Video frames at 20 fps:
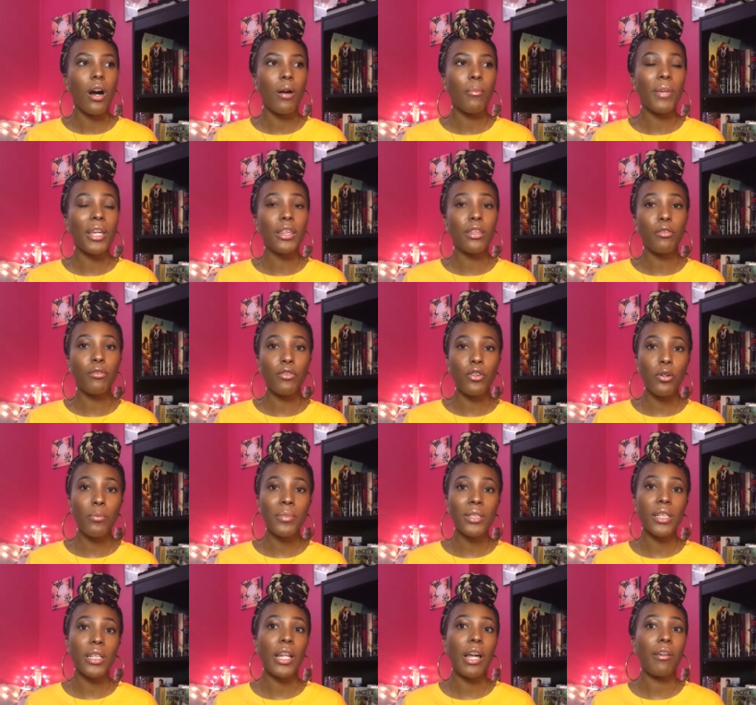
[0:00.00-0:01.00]
in the film,
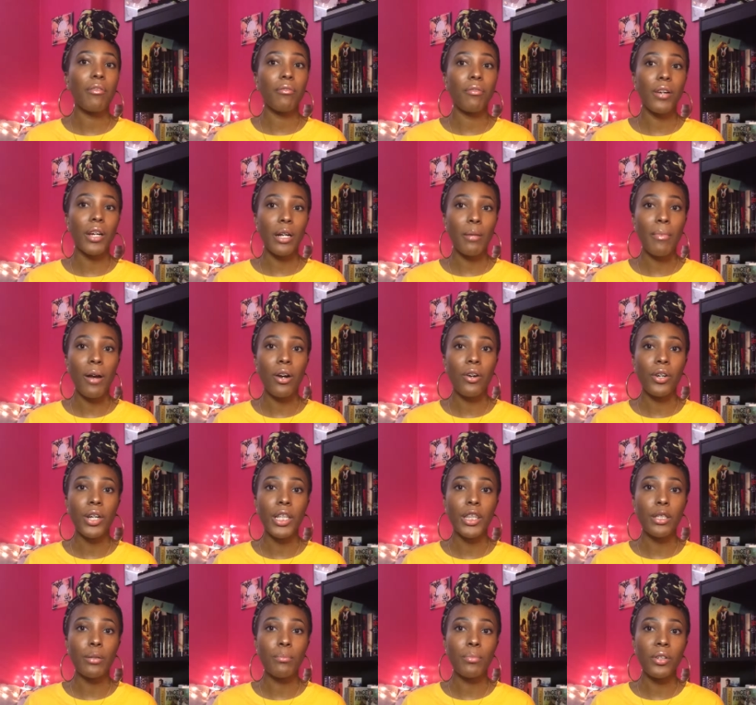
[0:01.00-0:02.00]
until I read about her
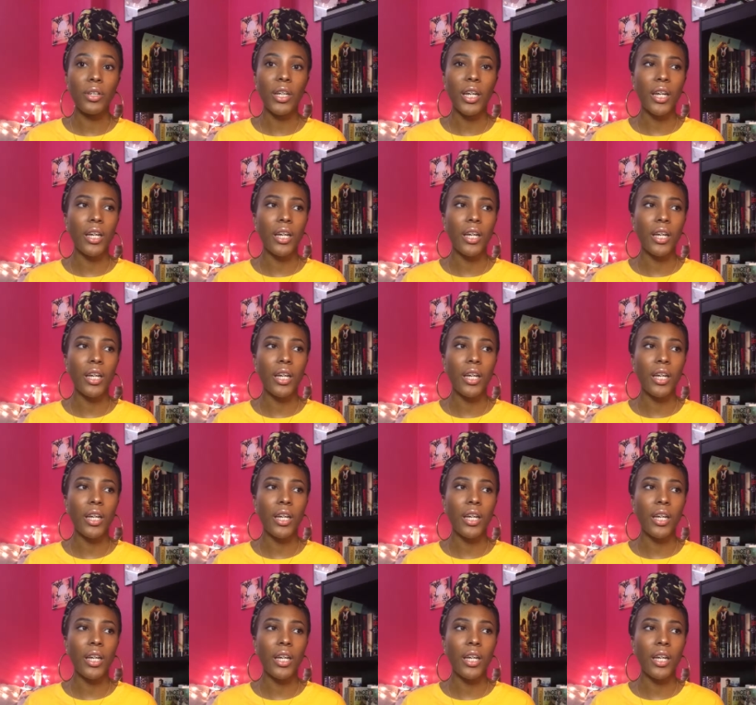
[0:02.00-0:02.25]
in the book.